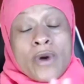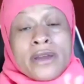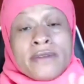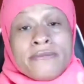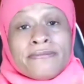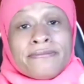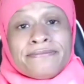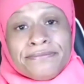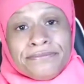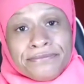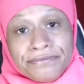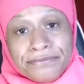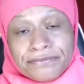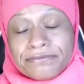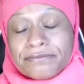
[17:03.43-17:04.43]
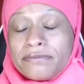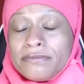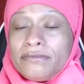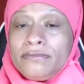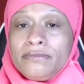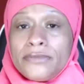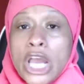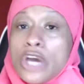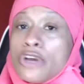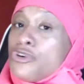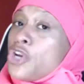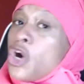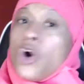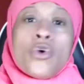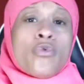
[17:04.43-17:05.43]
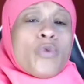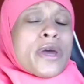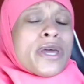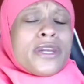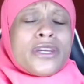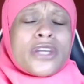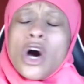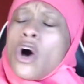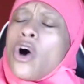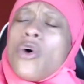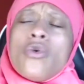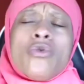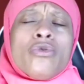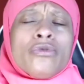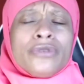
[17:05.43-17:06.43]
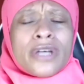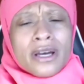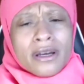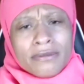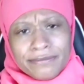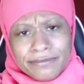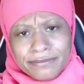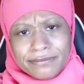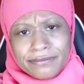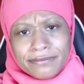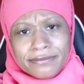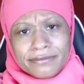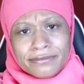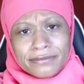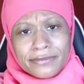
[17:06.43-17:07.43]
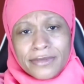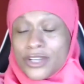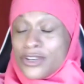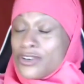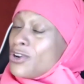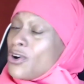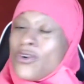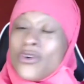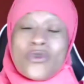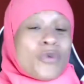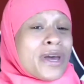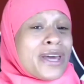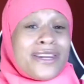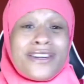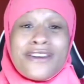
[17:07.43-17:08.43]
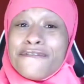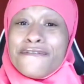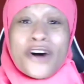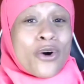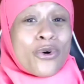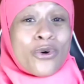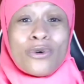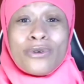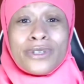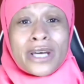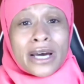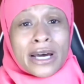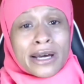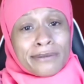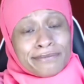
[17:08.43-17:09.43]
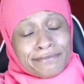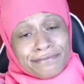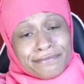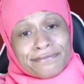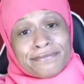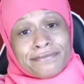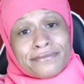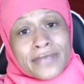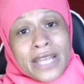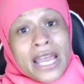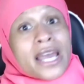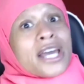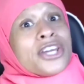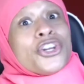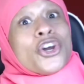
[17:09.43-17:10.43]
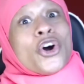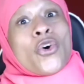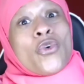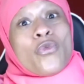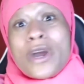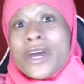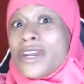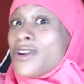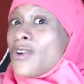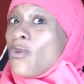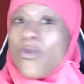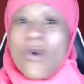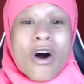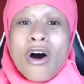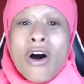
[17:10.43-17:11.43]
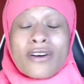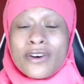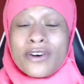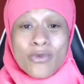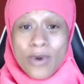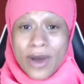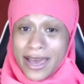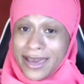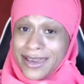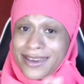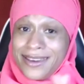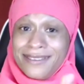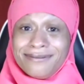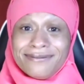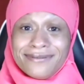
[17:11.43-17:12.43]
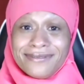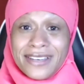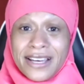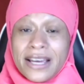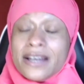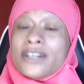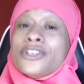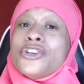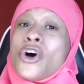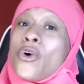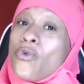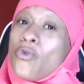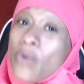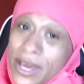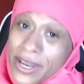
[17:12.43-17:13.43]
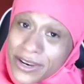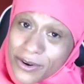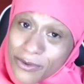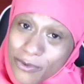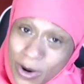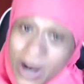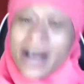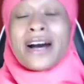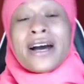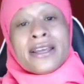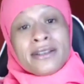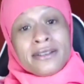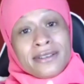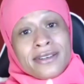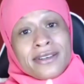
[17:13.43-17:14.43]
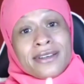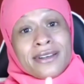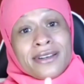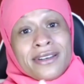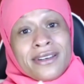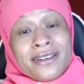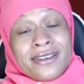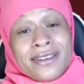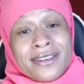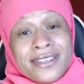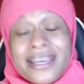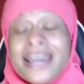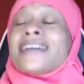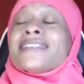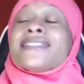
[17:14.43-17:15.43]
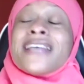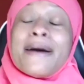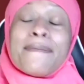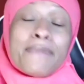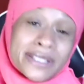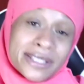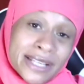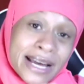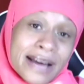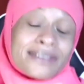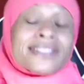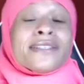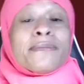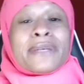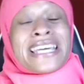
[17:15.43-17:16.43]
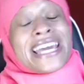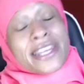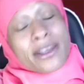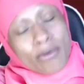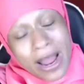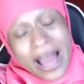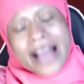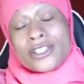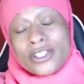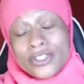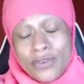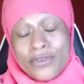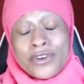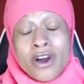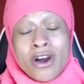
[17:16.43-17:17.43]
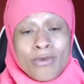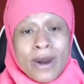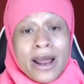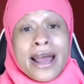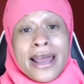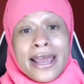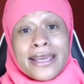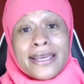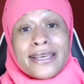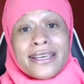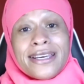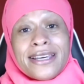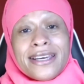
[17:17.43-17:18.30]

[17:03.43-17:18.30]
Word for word: one Know when to hold 'em, know when to fold 'em, know when to walk away, know when to run. Yes, I busted out some Kenny Rogers on y'all, right?